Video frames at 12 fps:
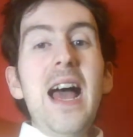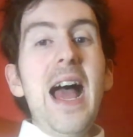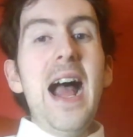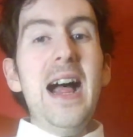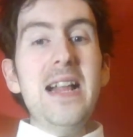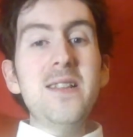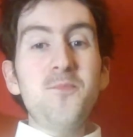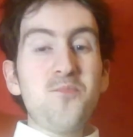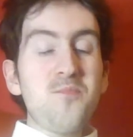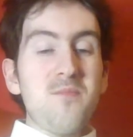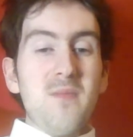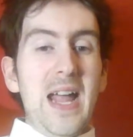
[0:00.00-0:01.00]
And
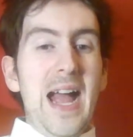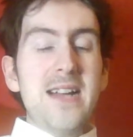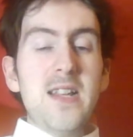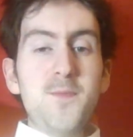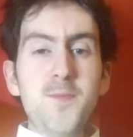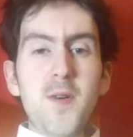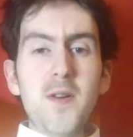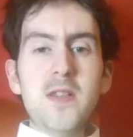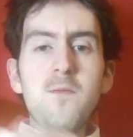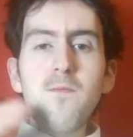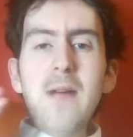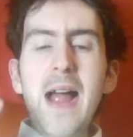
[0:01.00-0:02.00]
kind of just under
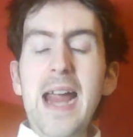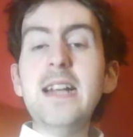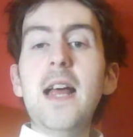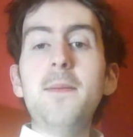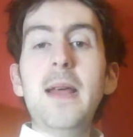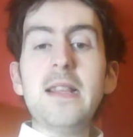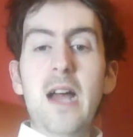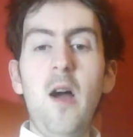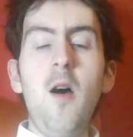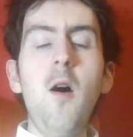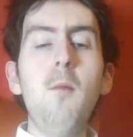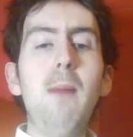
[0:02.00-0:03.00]
rage there. It's like,
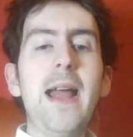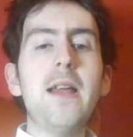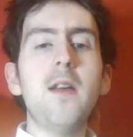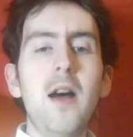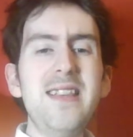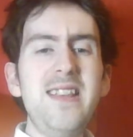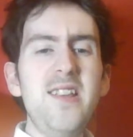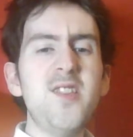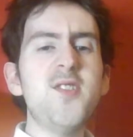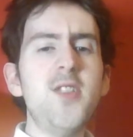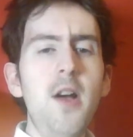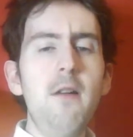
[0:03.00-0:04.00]
oh my god, this is
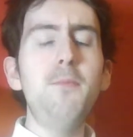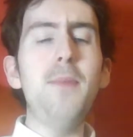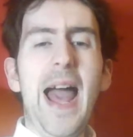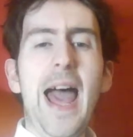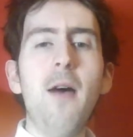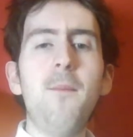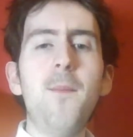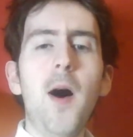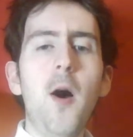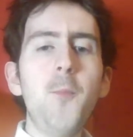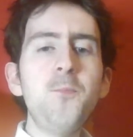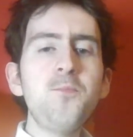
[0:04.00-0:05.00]
so
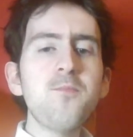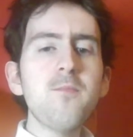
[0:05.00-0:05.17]
powerful.